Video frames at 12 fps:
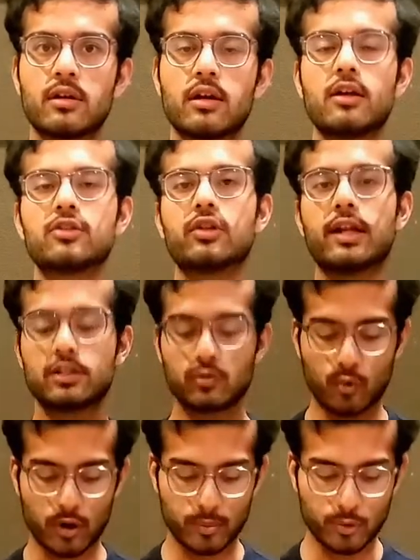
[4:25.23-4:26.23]
So that's
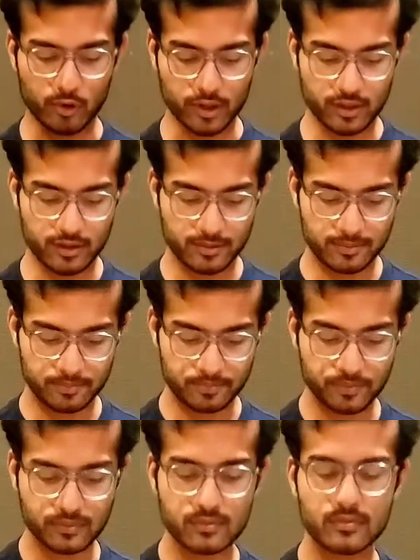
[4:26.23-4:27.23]
one point.
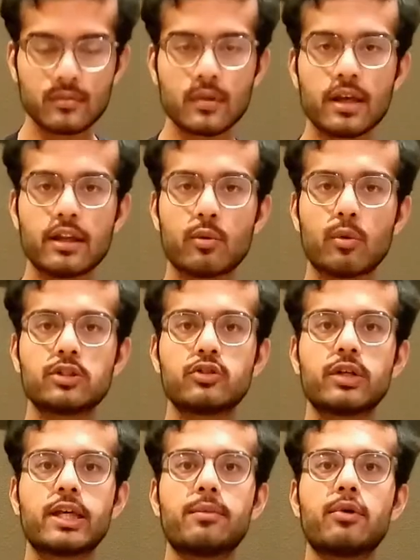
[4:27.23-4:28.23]
And then once you
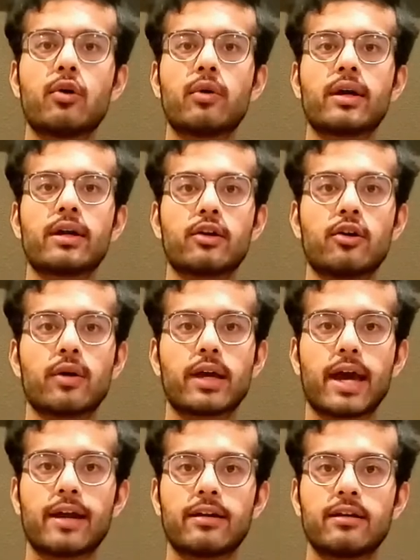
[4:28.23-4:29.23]
keep going and going
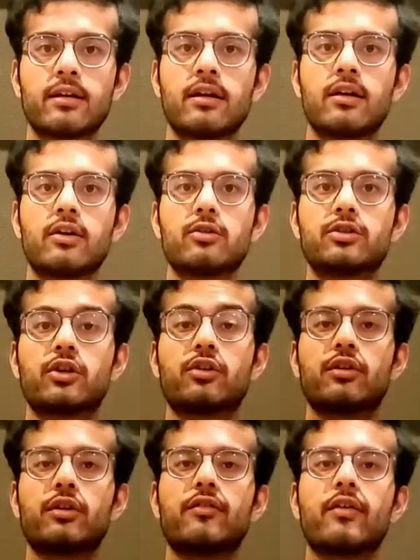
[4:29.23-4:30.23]
at it, you'll start to
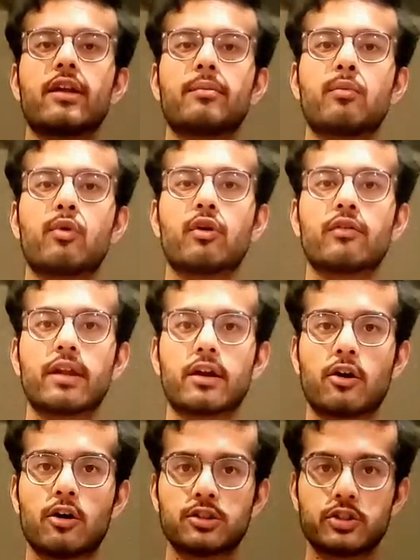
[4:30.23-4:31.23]
develop more of that
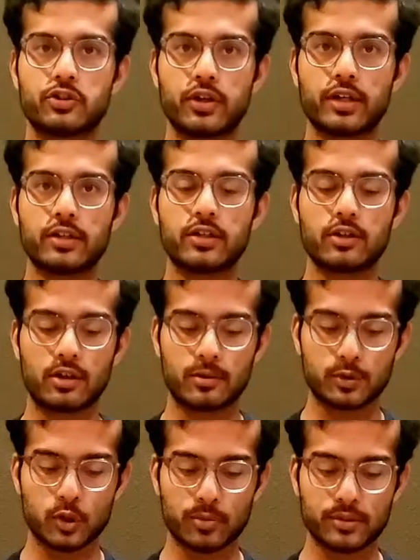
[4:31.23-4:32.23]
concentration and
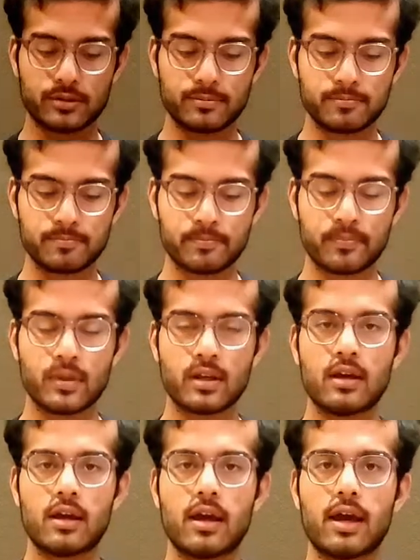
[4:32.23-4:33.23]
absorption.
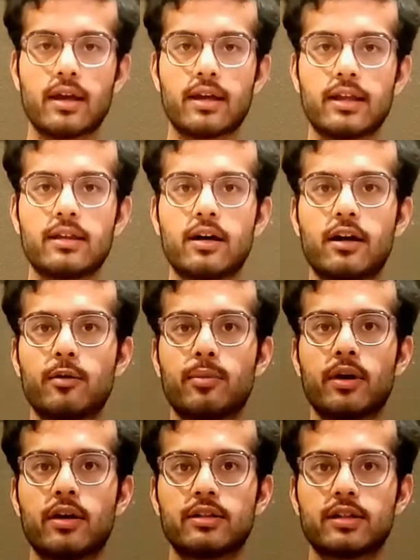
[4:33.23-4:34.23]
And in the
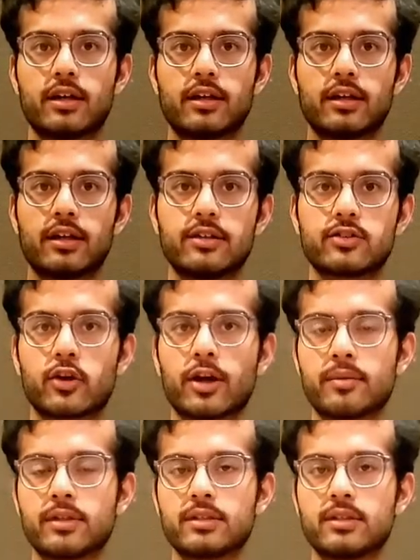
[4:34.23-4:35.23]
Anapanasati, they describe
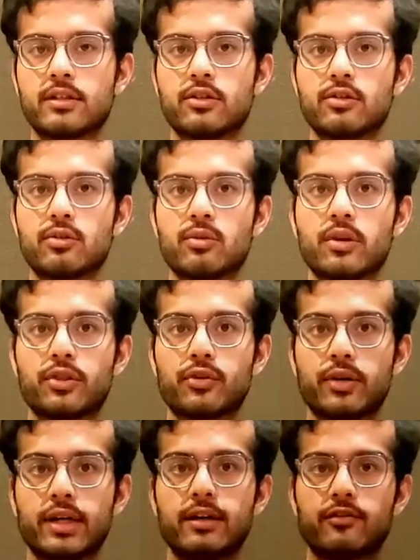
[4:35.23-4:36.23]
this into
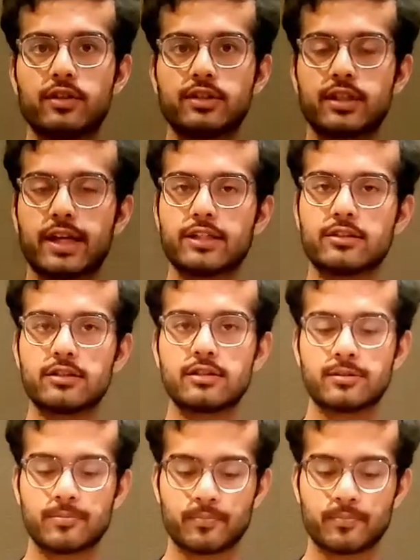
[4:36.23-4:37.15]
3 different stages.